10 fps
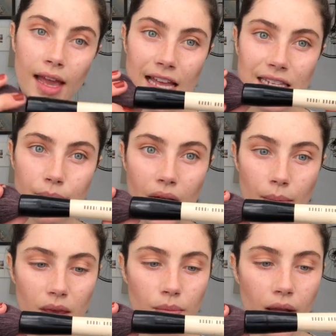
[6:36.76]
It's a
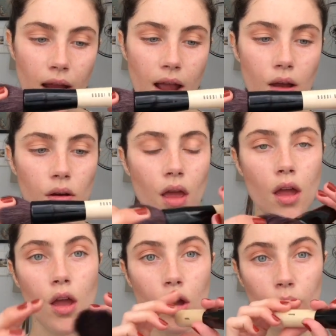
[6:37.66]
Bobbi brown
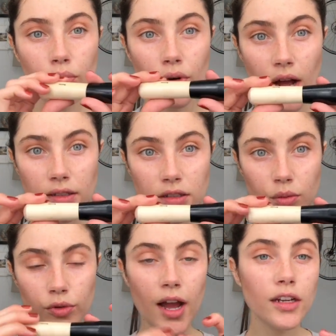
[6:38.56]

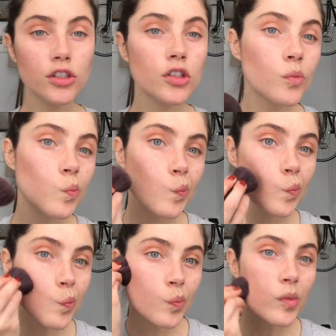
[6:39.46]
bronzer brush.
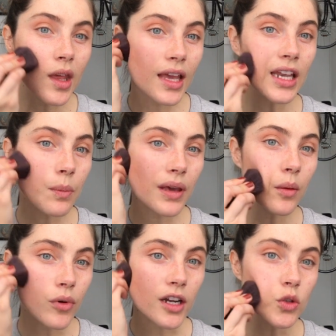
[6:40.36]
Any
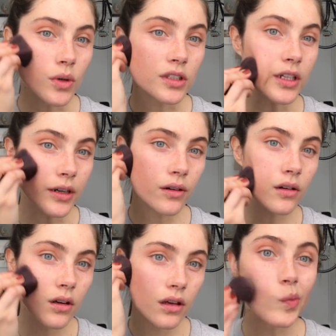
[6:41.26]
big brush will do.
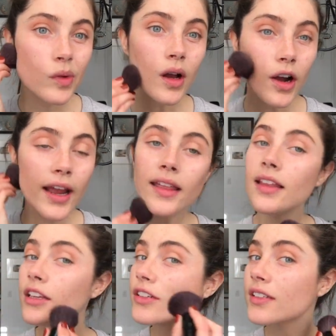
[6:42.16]
Alright, and
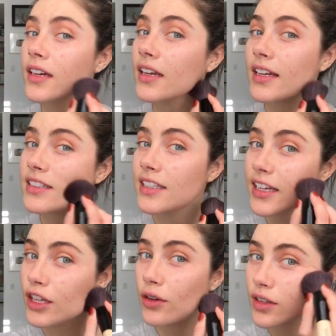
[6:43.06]
then you're just going to
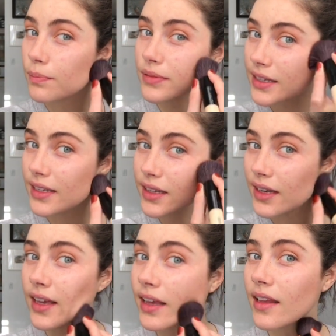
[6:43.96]
continue to blend
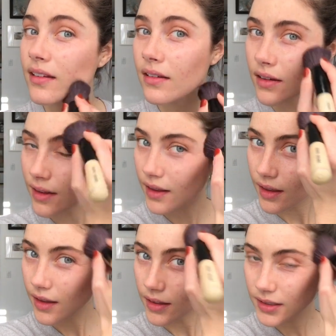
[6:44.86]
it in
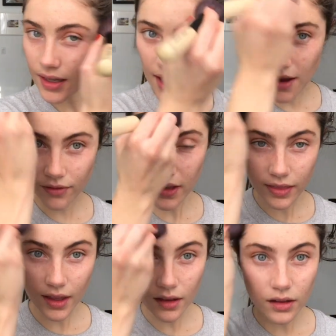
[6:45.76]
so
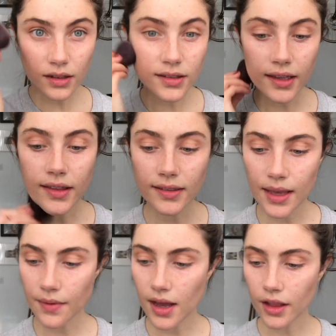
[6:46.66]
everything looks like the
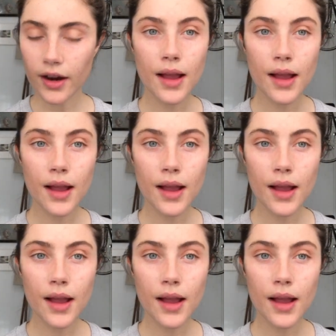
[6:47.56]
same color.